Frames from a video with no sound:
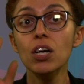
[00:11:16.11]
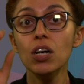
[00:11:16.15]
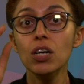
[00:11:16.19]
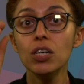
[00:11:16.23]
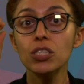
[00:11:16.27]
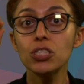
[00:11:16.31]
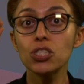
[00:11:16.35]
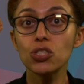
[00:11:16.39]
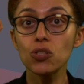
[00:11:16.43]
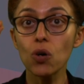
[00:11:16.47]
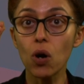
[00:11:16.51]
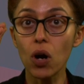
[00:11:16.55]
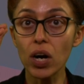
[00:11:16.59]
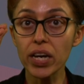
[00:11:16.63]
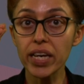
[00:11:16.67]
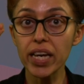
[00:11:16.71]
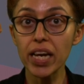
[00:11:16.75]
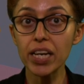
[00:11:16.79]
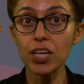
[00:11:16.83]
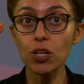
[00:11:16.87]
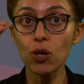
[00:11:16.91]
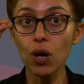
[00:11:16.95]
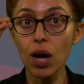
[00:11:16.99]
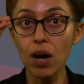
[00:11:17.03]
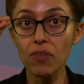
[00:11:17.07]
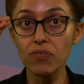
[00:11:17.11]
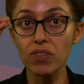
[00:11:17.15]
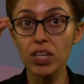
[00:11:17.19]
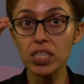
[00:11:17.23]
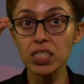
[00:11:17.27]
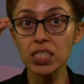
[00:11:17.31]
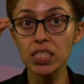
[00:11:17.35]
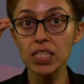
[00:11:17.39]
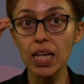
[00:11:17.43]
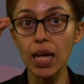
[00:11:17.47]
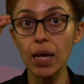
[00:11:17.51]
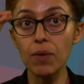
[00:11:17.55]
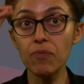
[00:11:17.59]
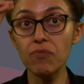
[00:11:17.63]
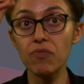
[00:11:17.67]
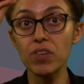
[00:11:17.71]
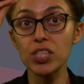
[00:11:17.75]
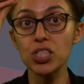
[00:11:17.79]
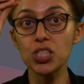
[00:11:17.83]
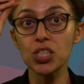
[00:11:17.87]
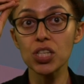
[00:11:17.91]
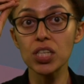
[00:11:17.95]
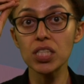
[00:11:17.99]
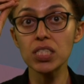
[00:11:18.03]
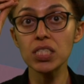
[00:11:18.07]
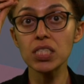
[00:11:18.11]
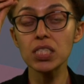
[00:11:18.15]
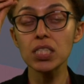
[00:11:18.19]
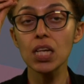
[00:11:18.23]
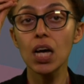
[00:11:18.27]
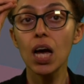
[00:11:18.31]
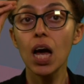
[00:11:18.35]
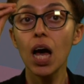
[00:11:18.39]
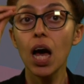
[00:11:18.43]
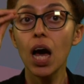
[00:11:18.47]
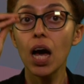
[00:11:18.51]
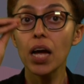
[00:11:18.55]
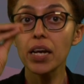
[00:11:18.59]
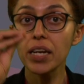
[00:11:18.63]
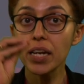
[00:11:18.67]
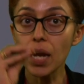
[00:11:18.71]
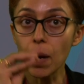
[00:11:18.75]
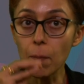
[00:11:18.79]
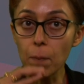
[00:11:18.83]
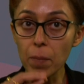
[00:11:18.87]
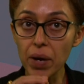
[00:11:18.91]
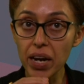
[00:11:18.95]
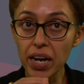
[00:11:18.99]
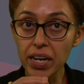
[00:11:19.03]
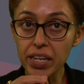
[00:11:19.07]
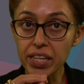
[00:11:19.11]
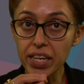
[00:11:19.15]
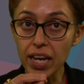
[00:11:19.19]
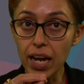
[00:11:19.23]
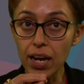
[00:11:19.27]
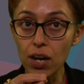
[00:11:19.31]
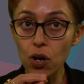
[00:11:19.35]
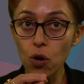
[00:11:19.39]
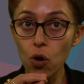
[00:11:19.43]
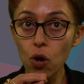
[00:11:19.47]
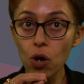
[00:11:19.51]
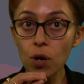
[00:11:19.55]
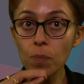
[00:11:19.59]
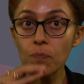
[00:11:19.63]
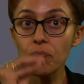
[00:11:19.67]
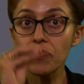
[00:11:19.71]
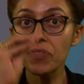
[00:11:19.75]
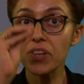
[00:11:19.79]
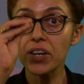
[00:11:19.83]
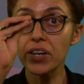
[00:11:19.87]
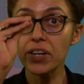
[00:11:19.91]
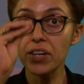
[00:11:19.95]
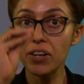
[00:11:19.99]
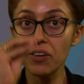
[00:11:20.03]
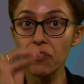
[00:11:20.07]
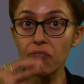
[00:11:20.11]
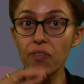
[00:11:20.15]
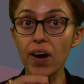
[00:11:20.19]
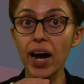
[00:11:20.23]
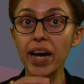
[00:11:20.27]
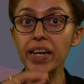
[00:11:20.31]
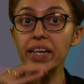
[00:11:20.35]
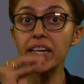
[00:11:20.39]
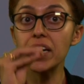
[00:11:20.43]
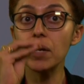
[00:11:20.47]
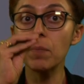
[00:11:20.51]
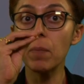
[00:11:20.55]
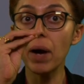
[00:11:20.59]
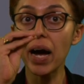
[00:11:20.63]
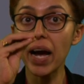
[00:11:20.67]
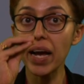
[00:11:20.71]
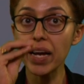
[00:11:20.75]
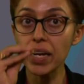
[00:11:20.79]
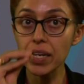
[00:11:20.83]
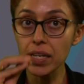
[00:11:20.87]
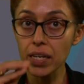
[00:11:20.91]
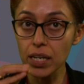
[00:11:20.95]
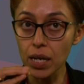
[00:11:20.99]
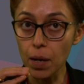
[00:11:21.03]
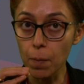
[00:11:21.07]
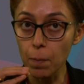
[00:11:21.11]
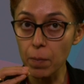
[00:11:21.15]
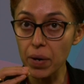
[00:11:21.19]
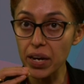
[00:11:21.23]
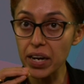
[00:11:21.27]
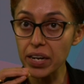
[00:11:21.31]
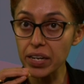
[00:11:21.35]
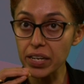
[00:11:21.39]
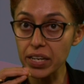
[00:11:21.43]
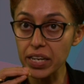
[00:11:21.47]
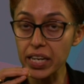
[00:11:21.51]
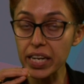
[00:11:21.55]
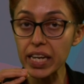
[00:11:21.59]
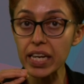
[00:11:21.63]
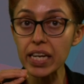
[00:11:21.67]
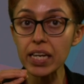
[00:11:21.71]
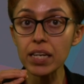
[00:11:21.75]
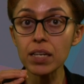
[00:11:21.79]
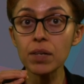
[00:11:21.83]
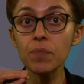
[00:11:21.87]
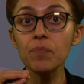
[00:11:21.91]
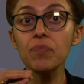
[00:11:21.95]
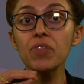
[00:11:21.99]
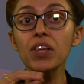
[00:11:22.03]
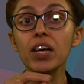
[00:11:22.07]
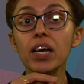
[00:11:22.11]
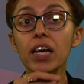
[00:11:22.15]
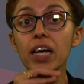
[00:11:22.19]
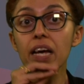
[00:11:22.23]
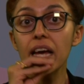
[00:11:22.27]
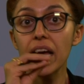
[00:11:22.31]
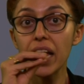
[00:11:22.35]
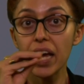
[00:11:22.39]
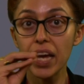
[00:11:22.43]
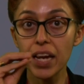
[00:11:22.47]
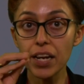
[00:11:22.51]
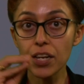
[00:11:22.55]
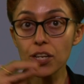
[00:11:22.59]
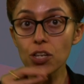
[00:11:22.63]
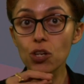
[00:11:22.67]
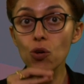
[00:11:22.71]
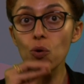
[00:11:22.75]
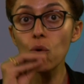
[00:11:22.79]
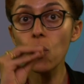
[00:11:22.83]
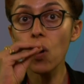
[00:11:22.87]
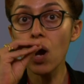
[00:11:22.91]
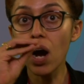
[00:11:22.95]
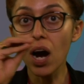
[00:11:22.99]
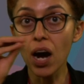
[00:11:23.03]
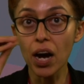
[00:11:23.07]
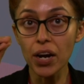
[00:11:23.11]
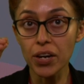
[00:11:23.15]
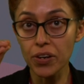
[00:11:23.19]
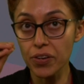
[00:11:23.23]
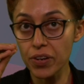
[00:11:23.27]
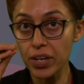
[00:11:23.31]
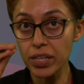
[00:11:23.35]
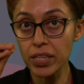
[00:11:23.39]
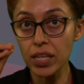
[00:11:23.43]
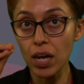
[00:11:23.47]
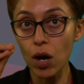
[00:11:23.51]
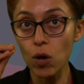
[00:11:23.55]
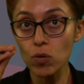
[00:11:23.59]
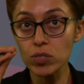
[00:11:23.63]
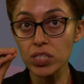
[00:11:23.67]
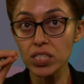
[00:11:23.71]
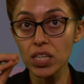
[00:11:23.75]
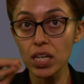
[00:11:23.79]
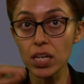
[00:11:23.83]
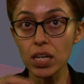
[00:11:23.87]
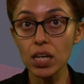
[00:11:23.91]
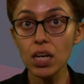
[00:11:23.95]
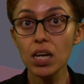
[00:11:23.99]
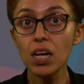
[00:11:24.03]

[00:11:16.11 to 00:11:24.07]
So again you have the same, which is number in yellow divided by number in green into 100,000,